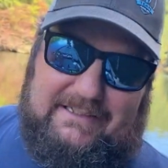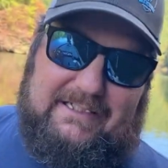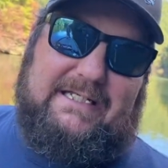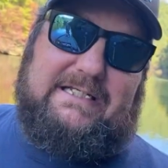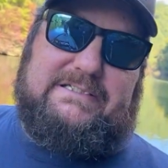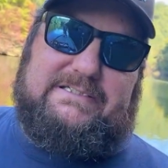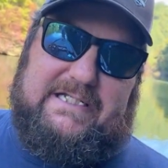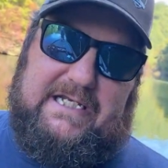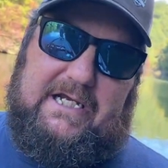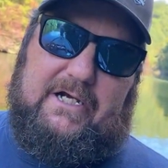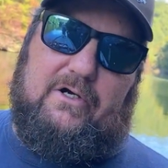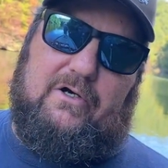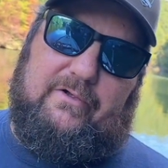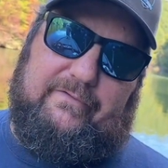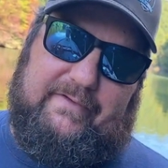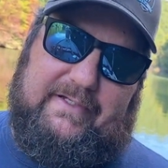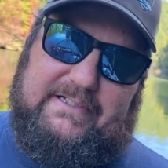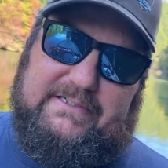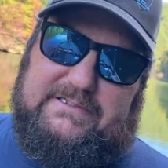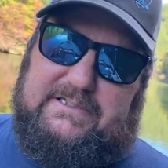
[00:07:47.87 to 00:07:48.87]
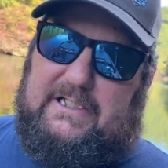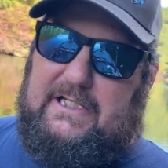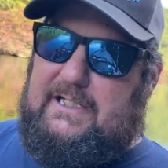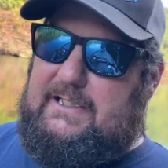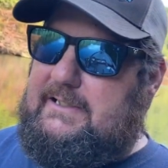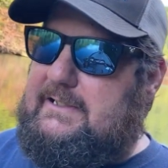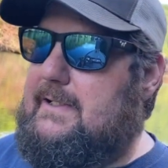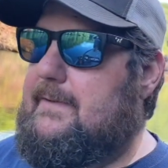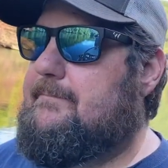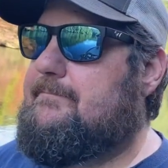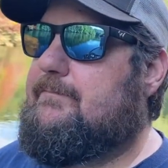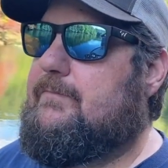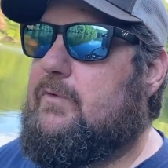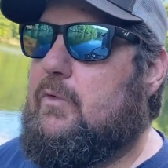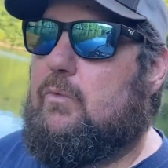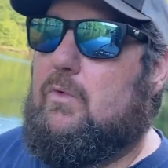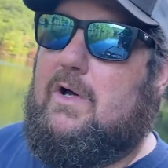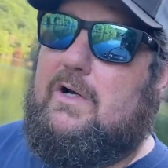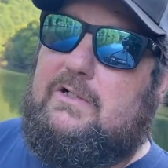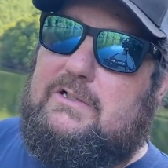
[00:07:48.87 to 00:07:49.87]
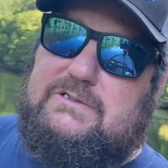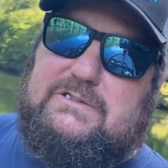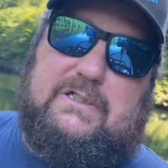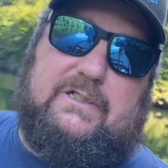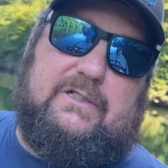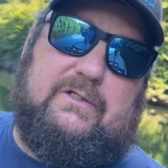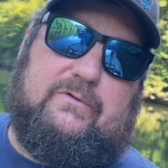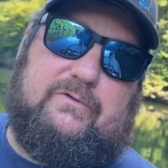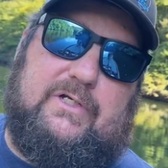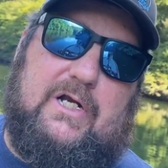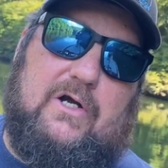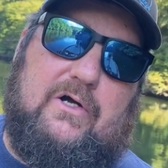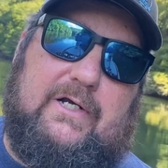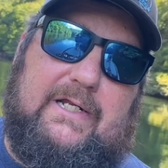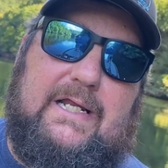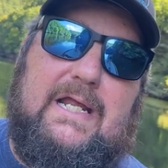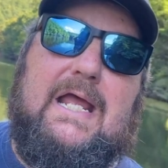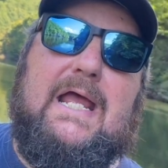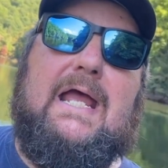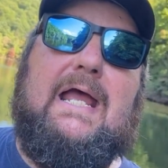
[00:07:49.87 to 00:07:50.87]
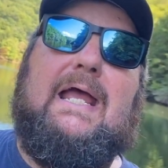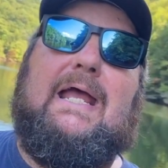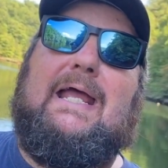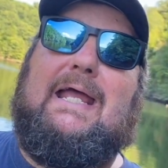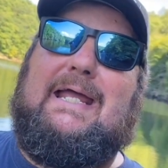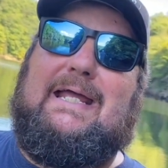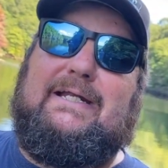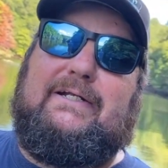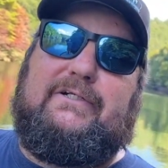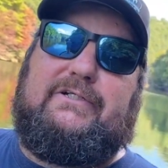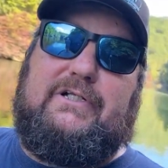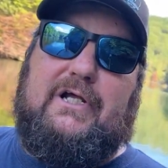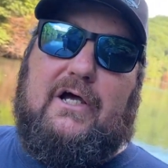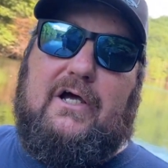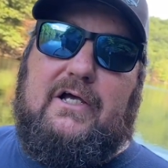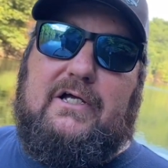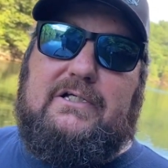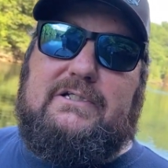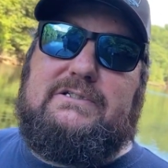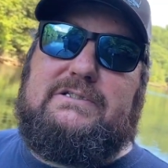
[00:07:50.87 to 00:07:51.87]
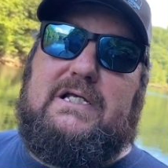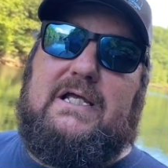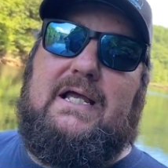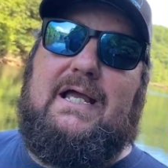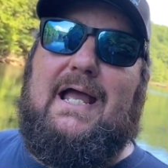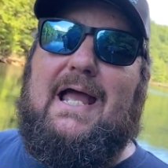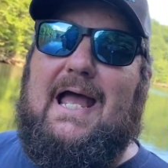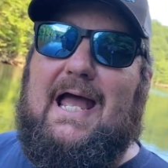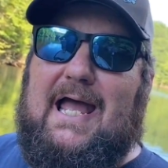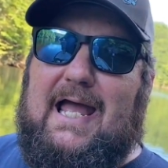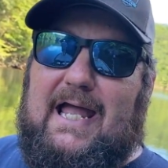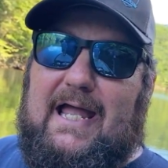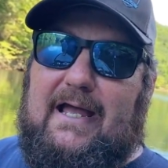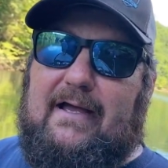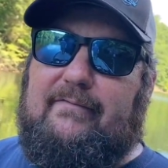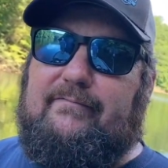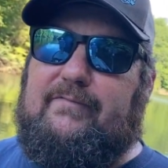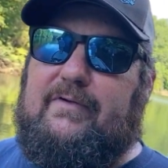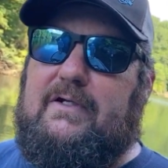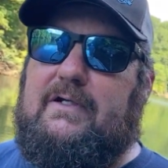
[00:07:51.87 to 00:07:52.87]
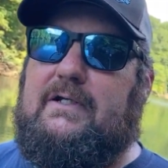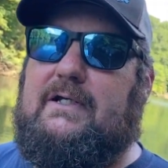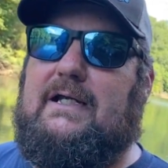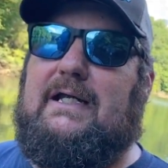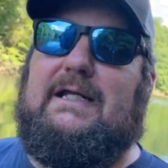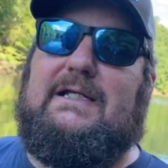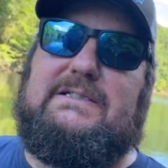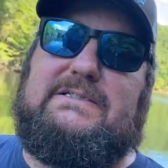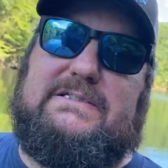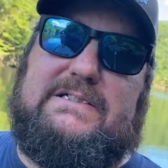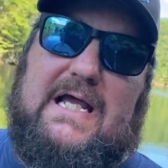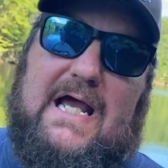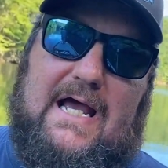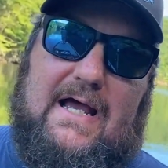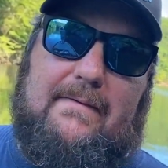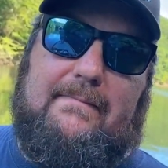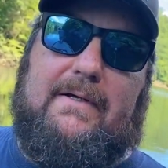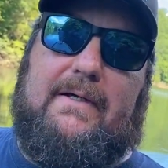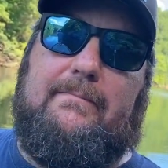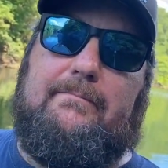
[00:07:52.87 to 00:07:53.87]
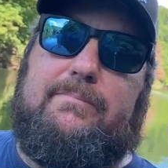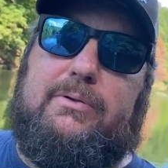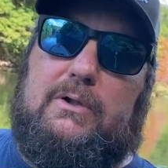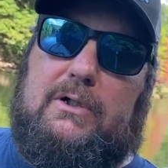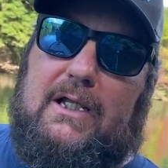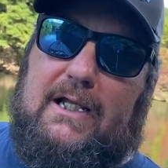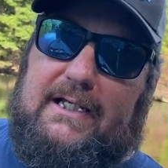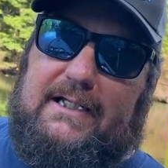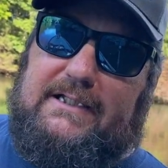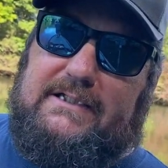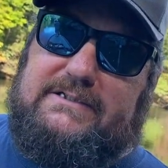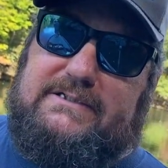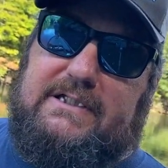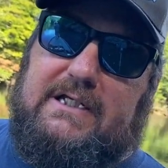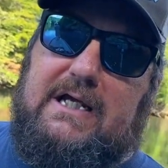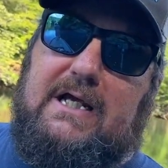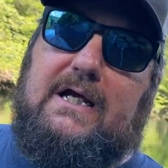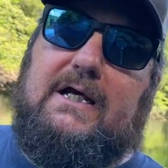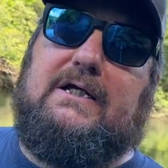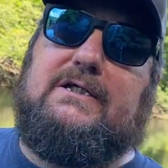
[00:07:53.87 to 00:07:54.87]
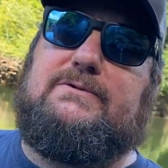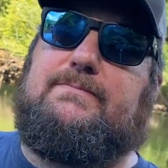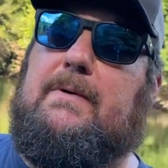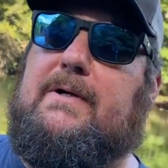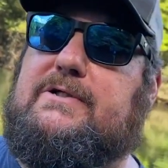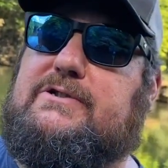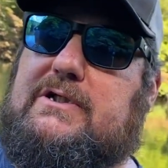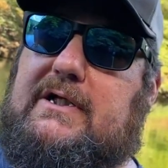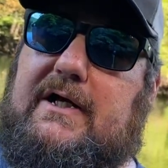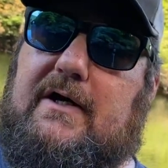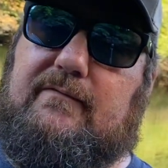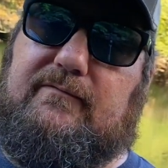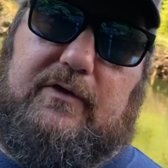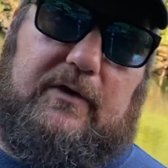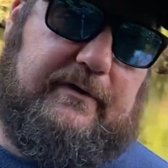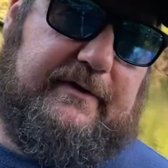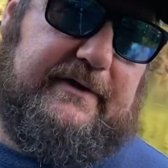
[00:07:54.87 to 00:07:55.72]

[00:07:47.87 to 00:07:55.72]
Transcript: least here on this lake. The water is a little dirty. It does have its time and place, especially over on